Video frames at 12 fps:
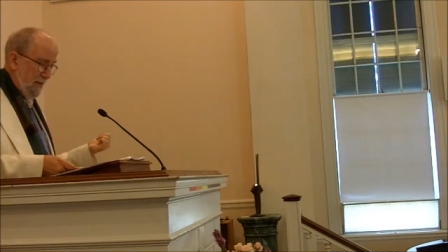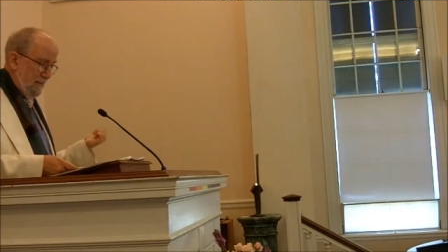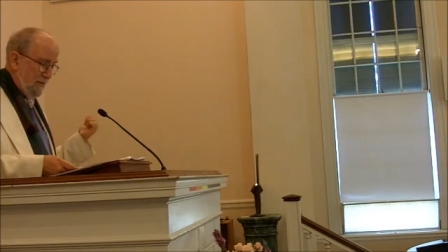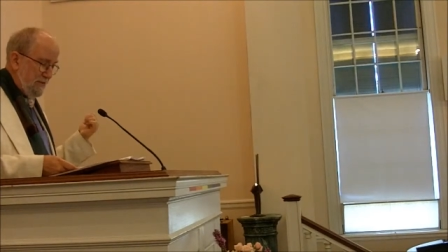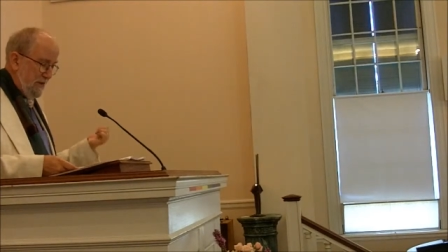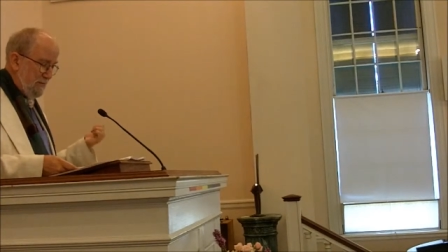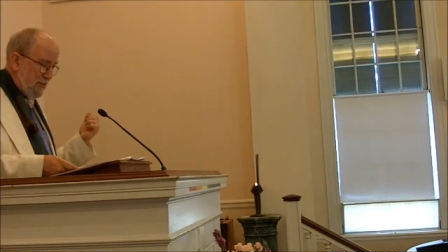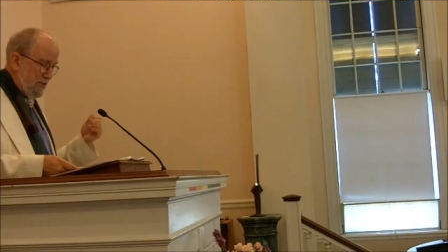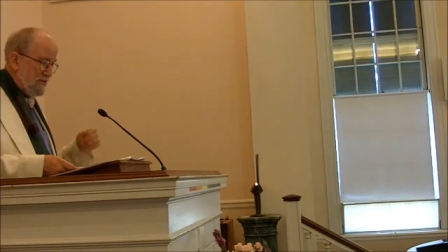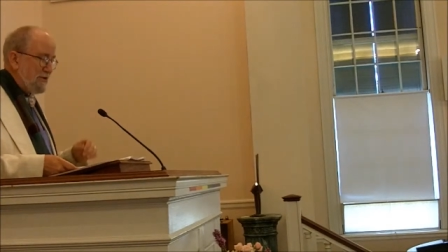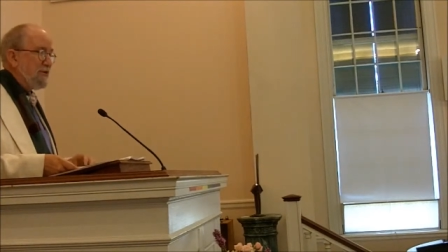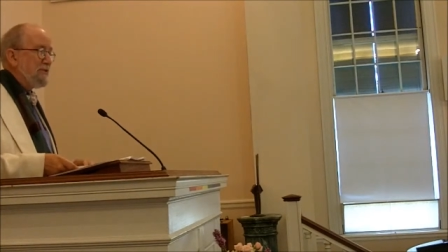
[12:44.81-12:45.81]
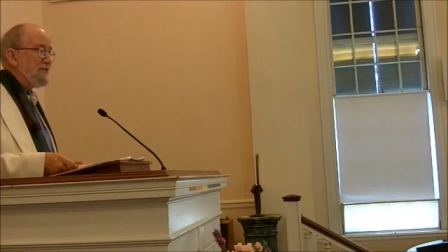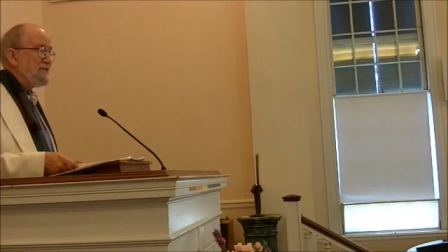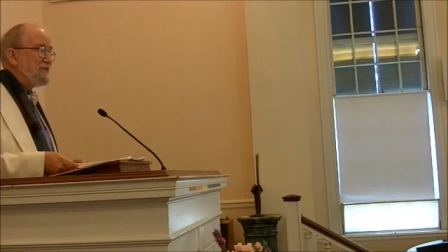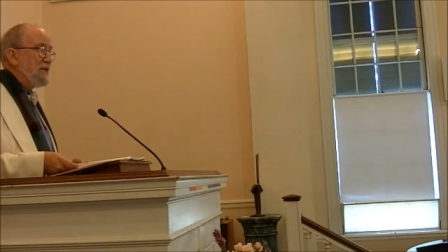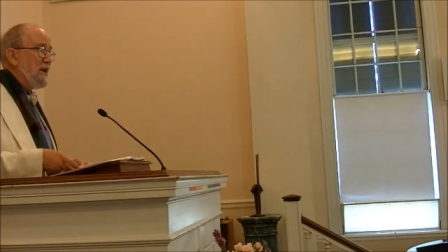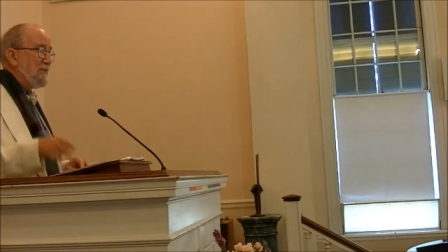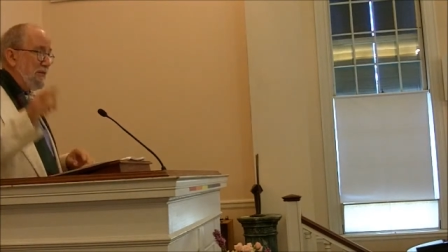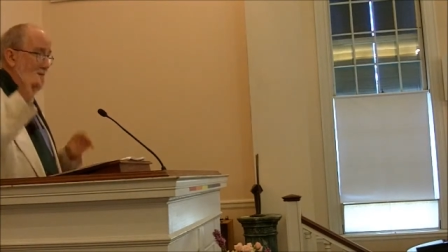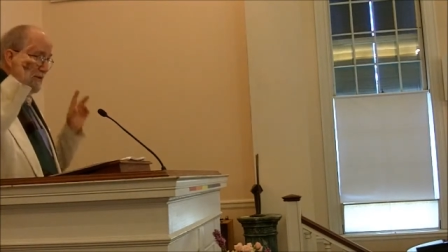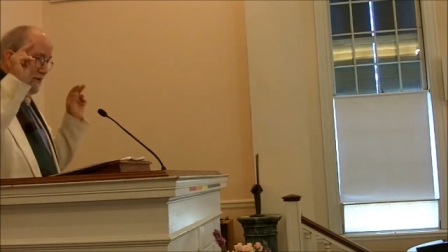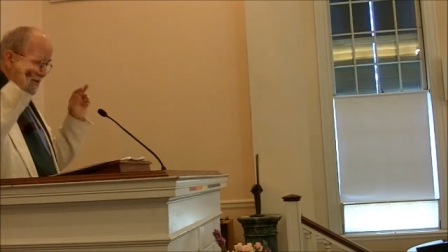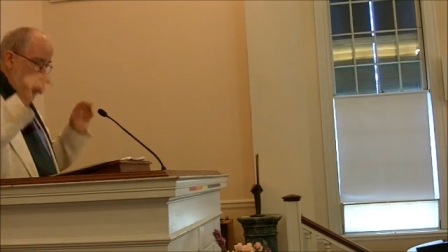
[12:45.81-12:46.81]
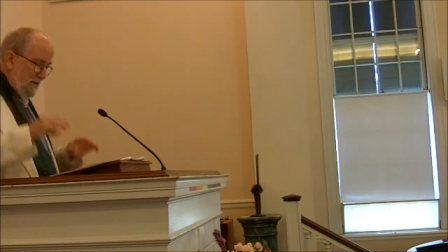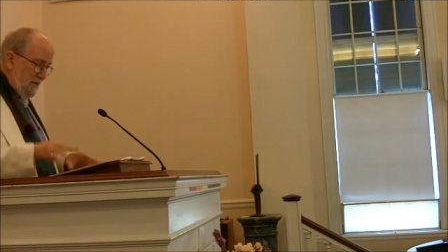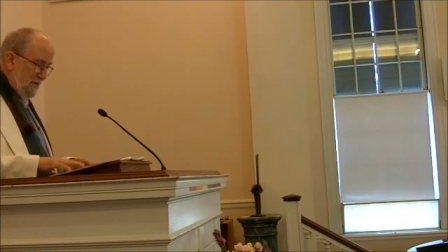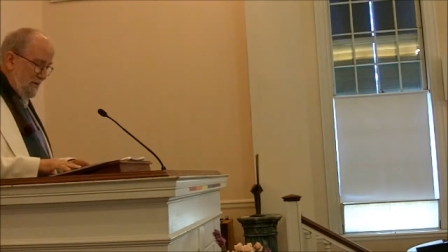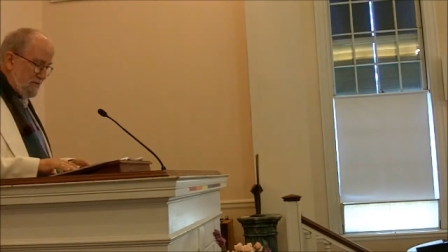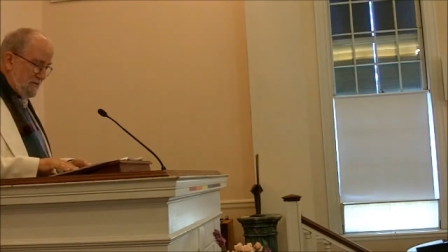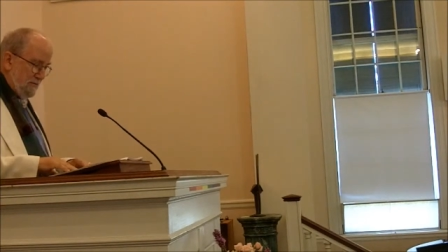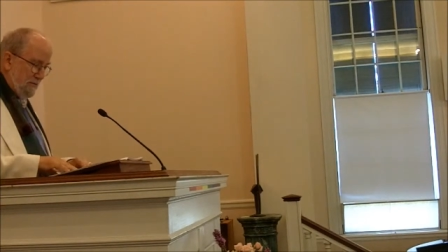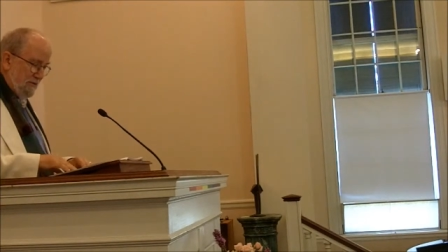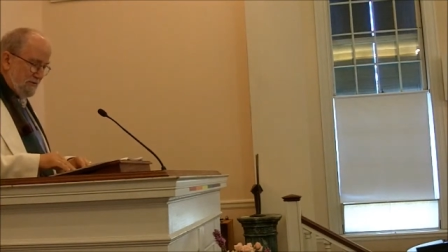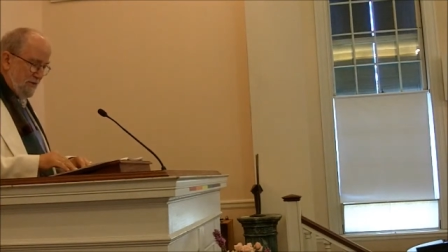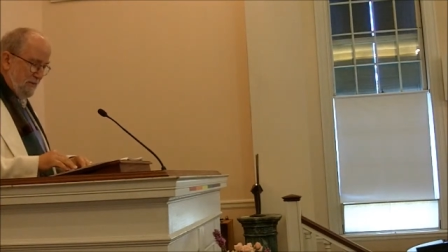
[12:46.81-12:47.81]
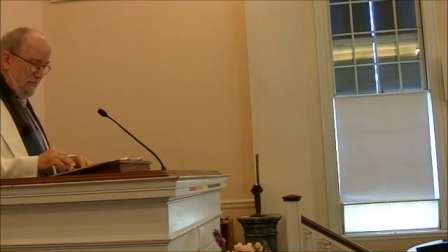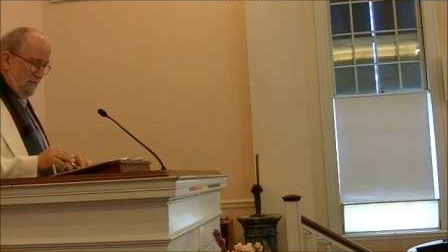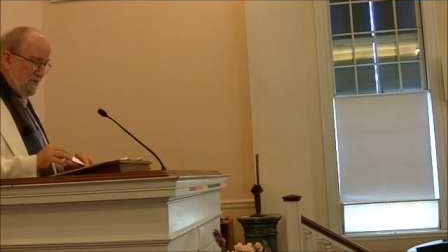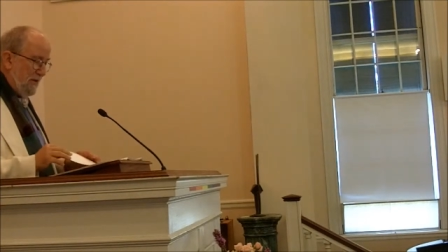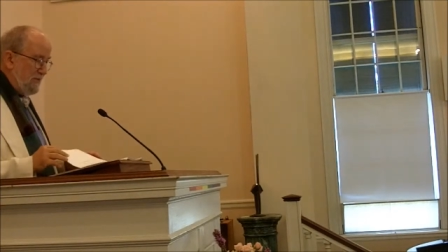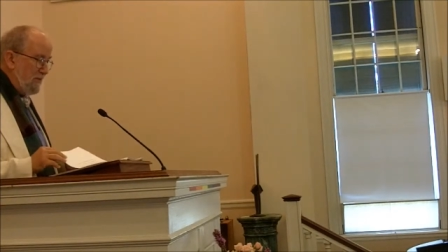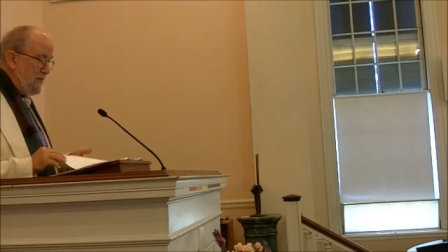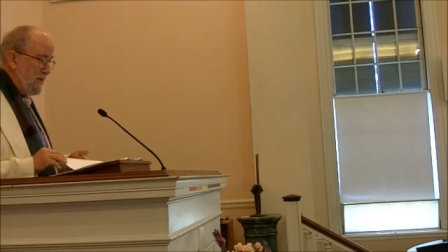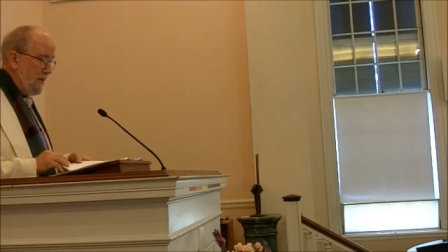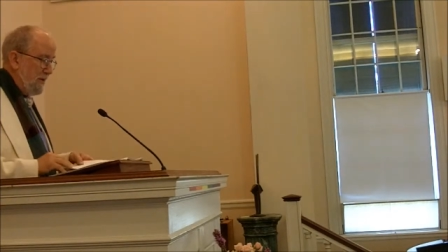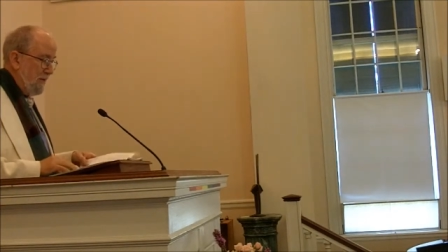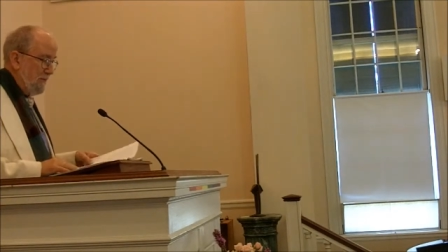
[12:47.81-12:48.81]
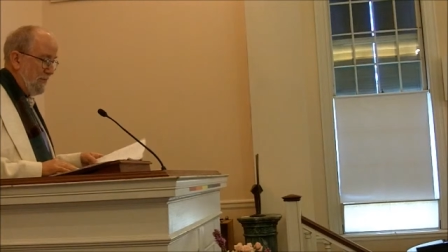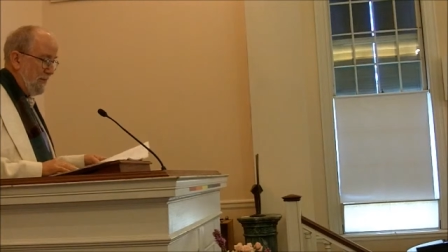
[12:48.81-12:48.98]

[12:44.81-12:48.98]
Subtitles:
But then Portugal discovered the easternmost tip of South America